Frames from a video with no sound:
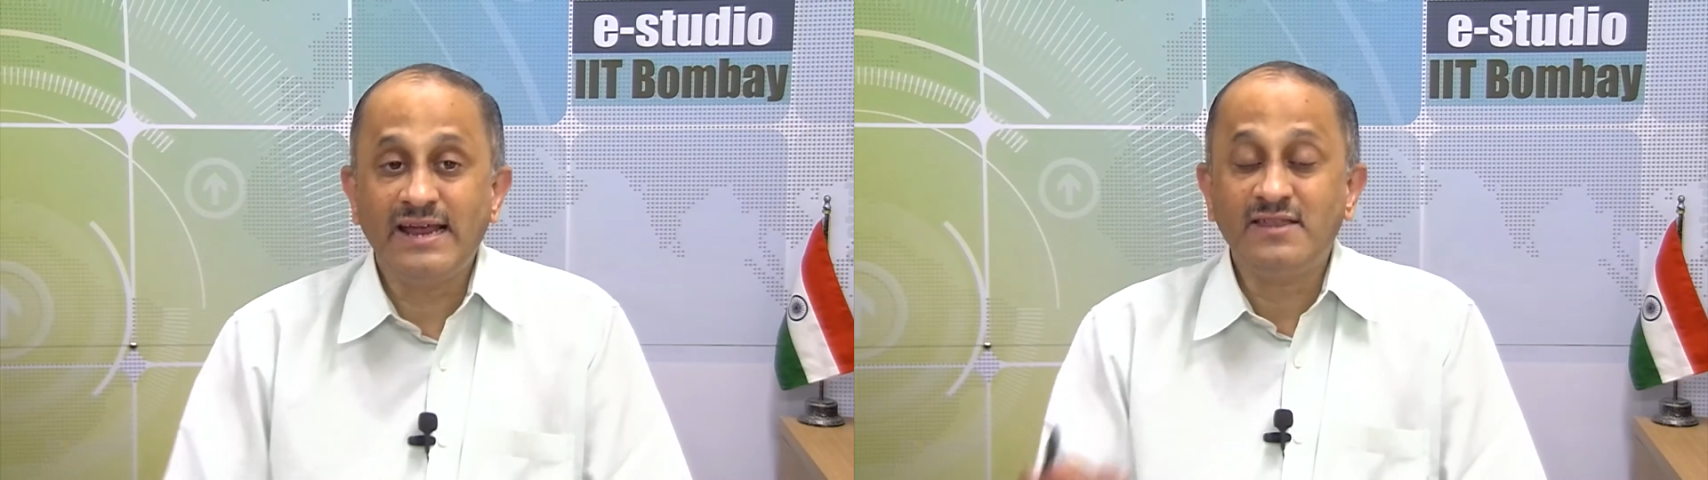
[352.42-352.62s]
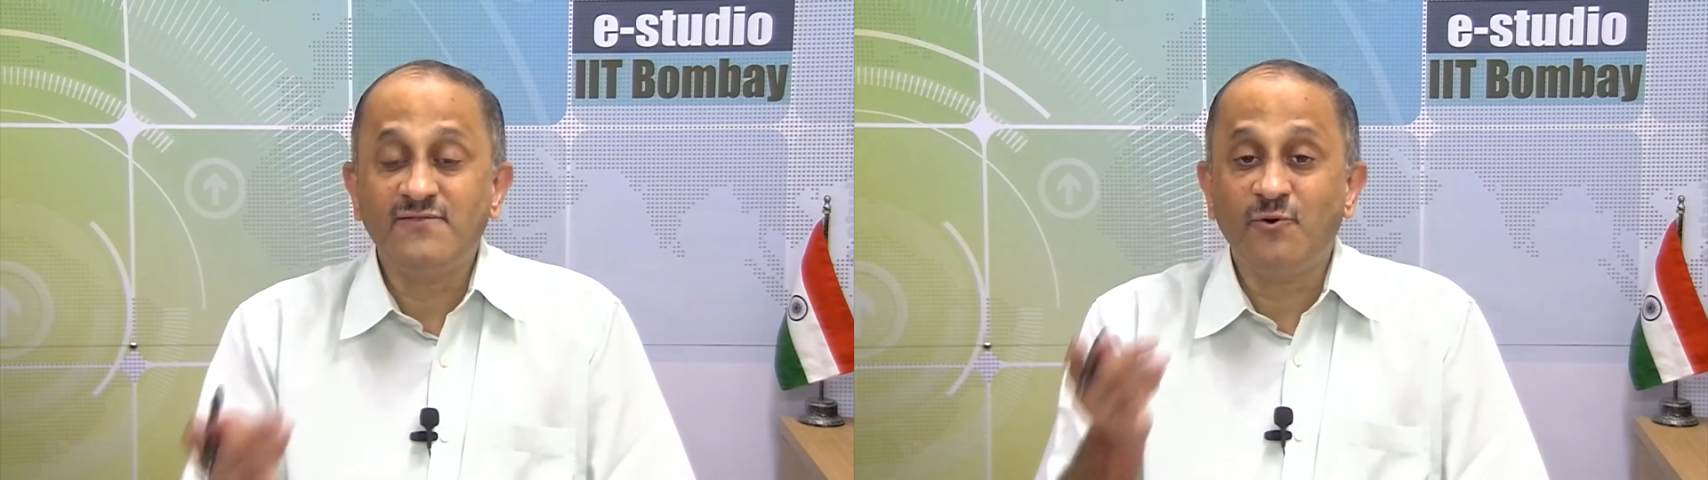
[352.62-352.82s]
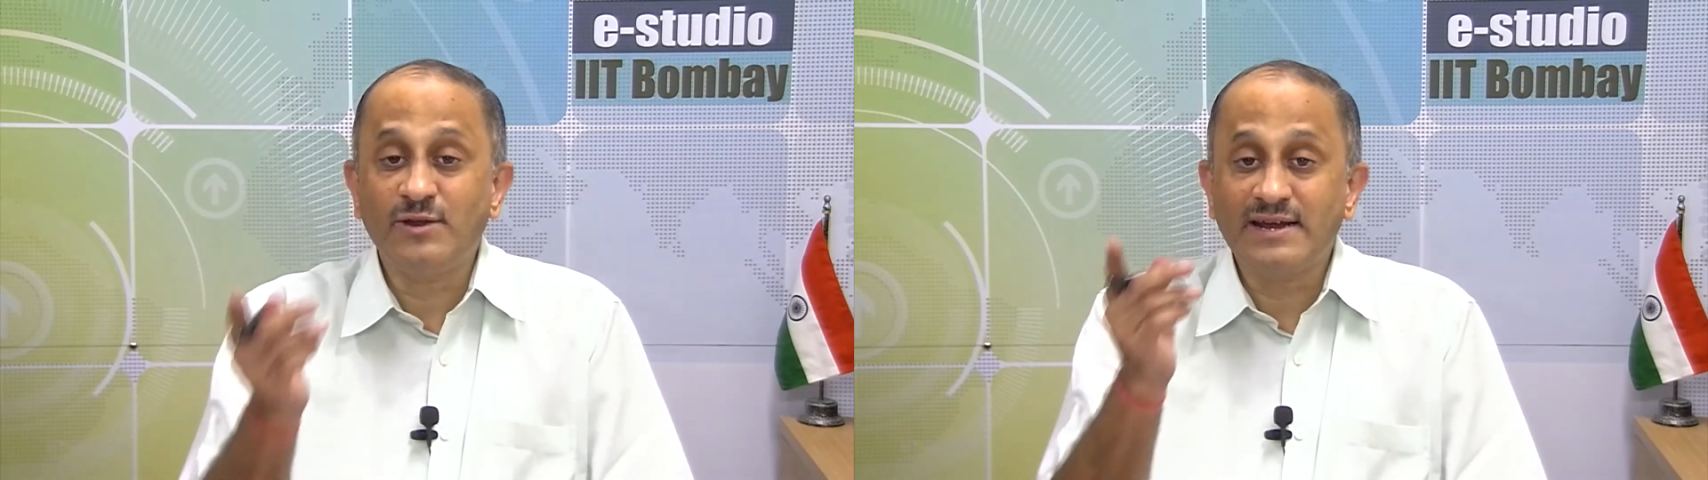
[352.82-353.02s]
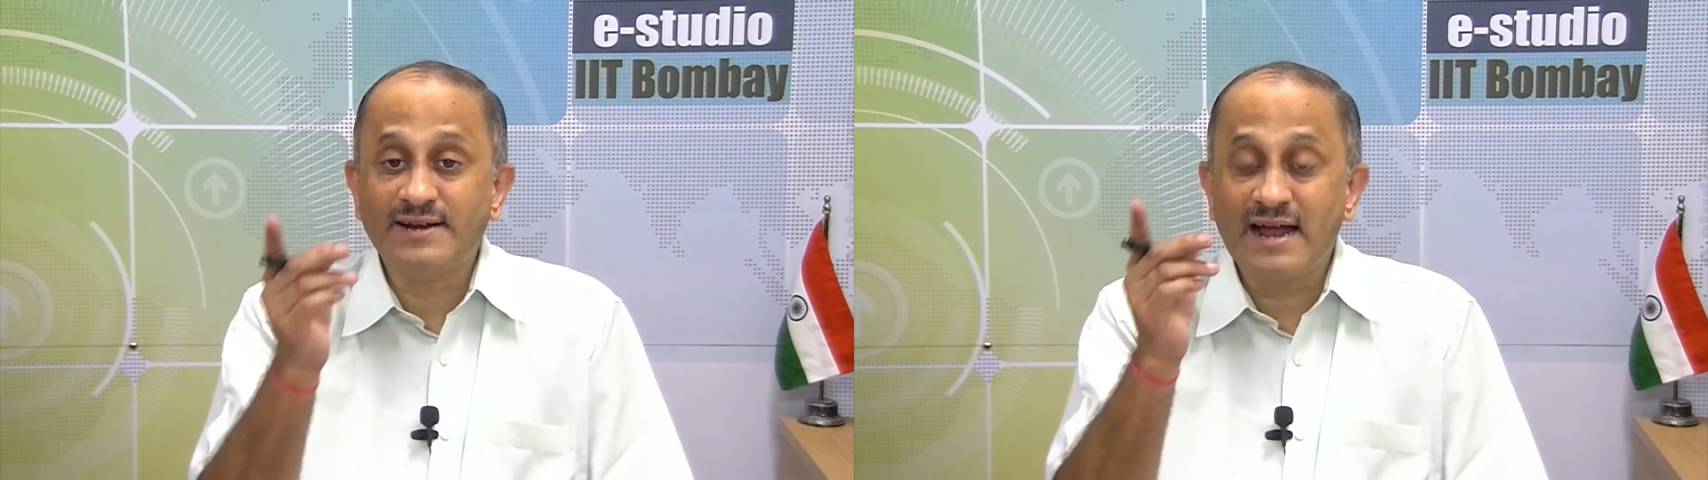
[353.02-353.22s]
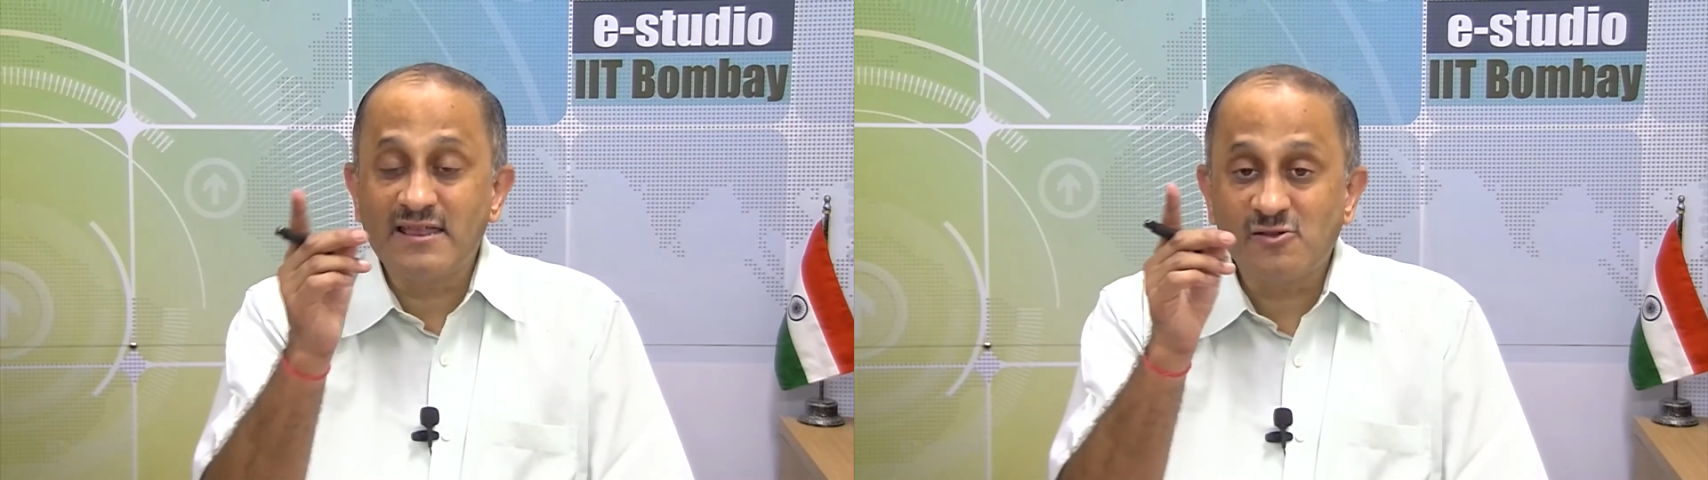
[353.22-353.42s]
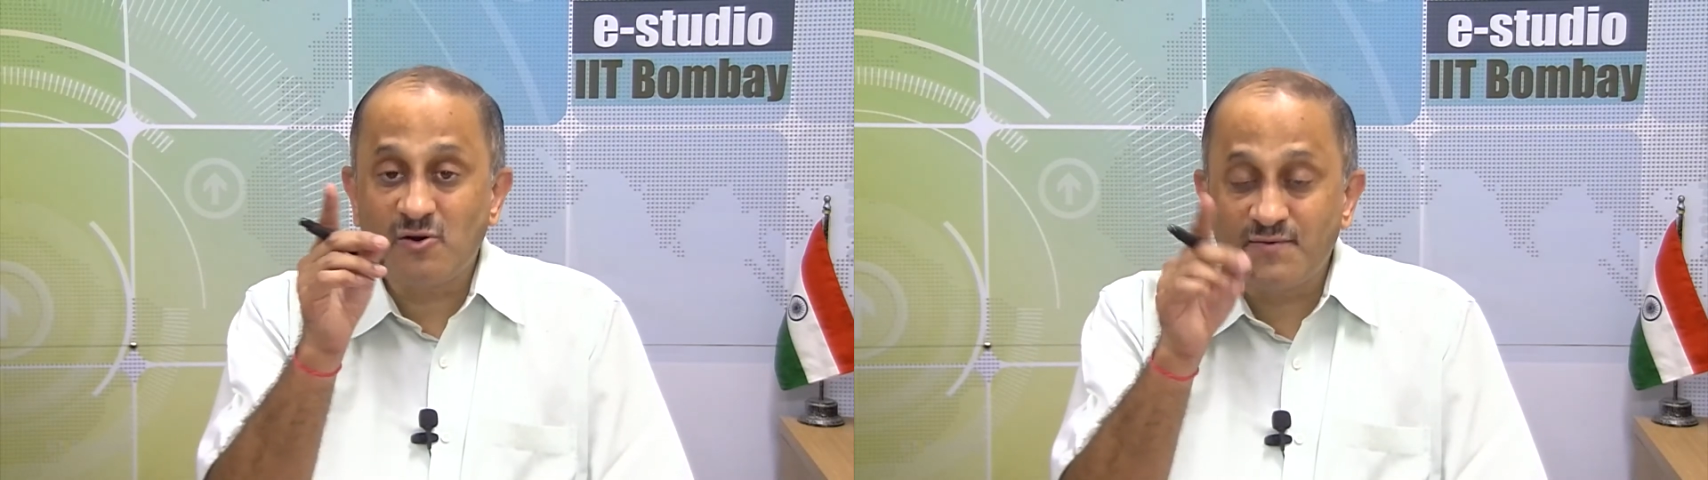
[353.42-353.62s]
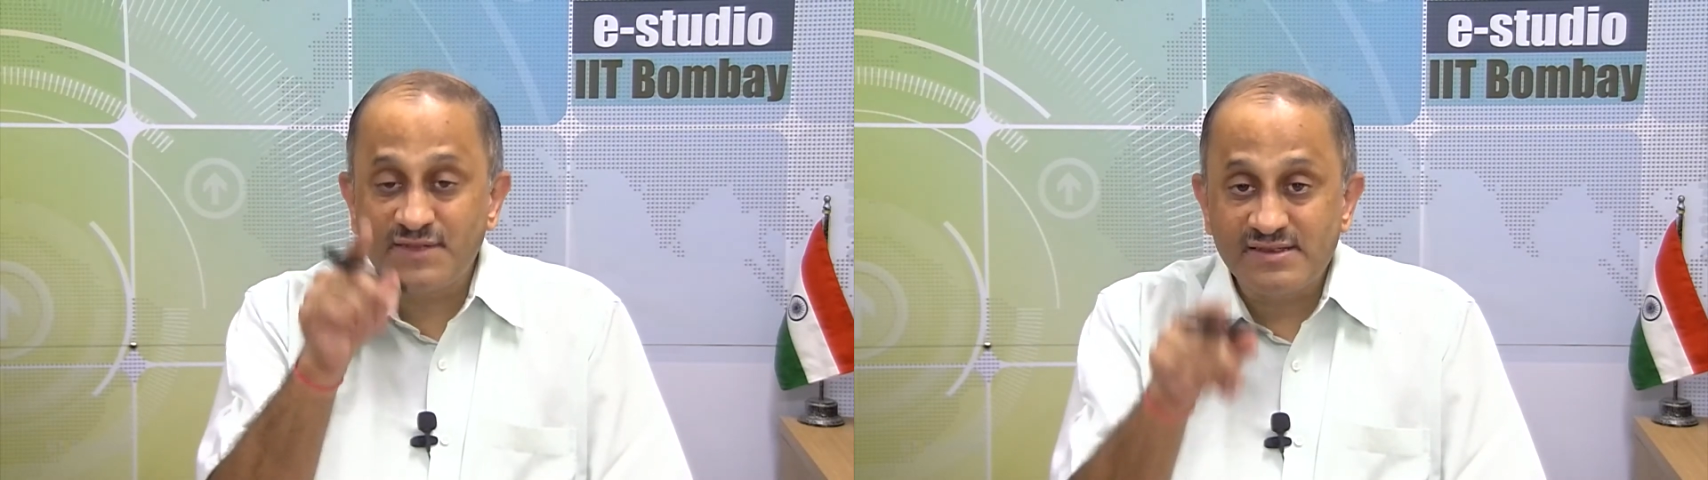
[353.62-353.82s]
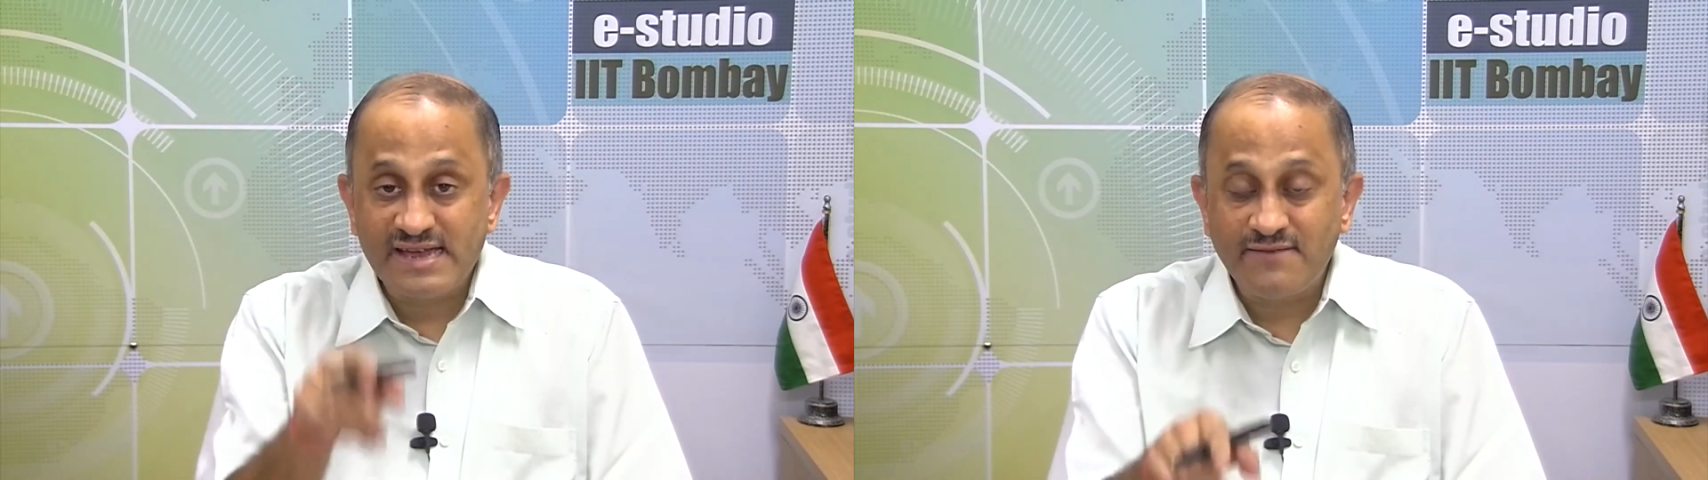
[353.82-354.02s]
the Fourier transform of this
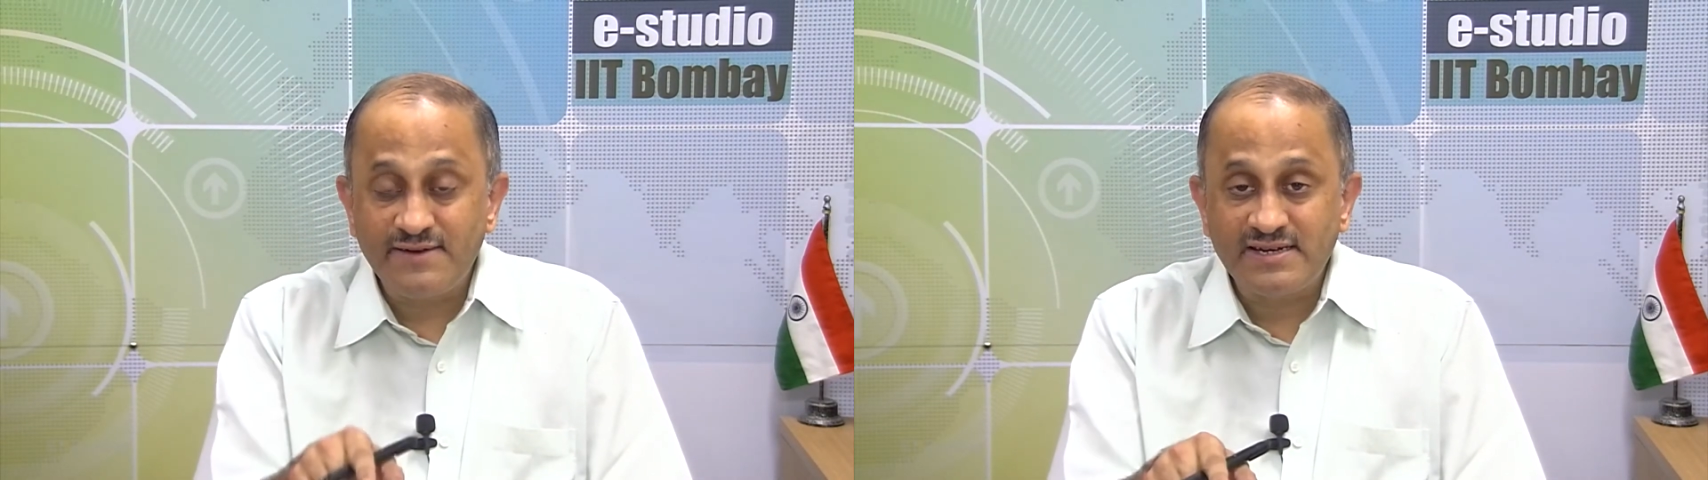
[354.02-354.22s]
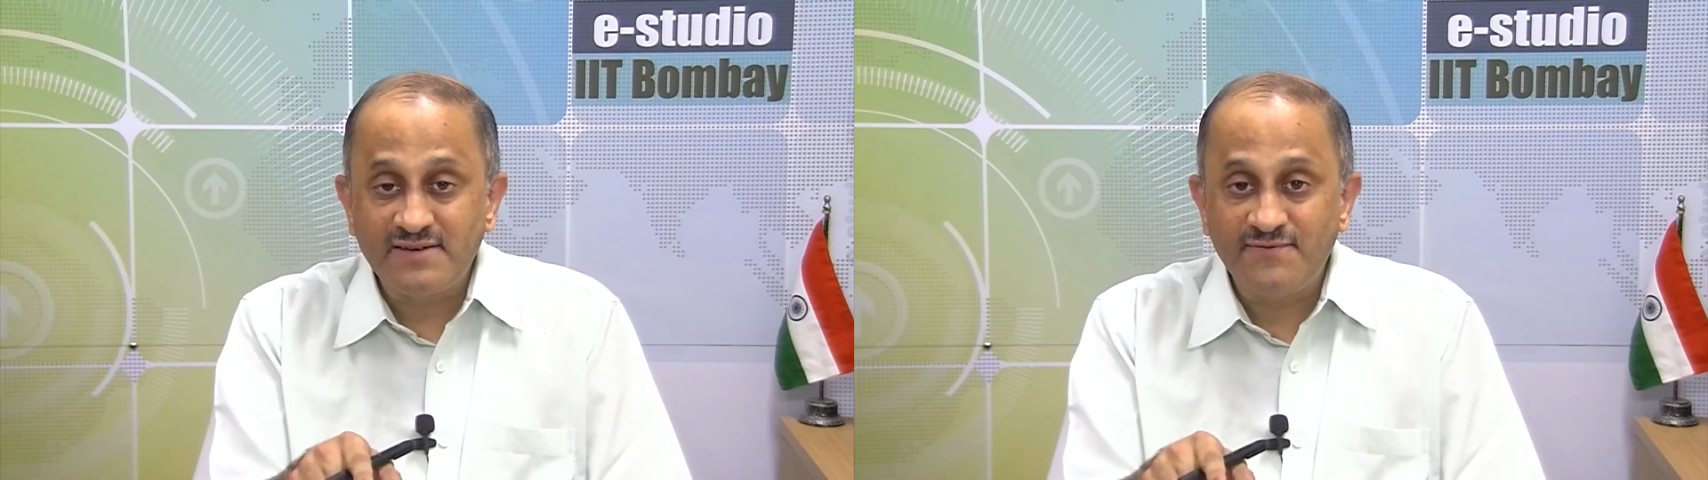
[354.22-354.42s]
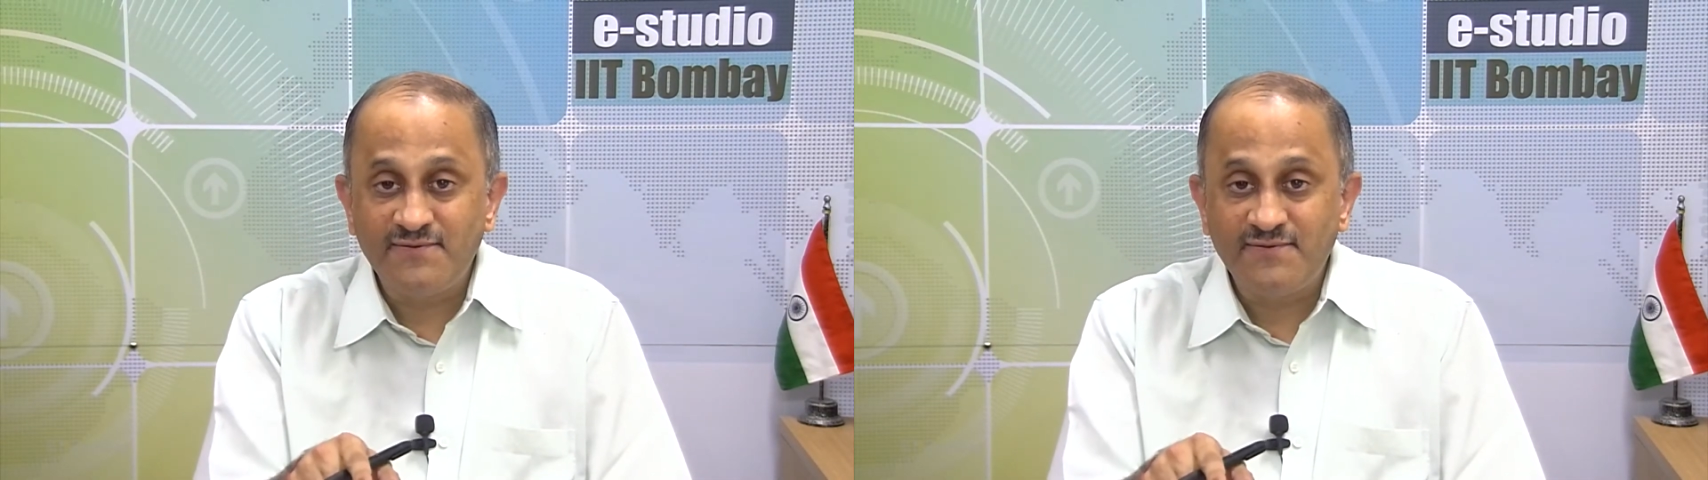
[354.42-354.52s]
derivative,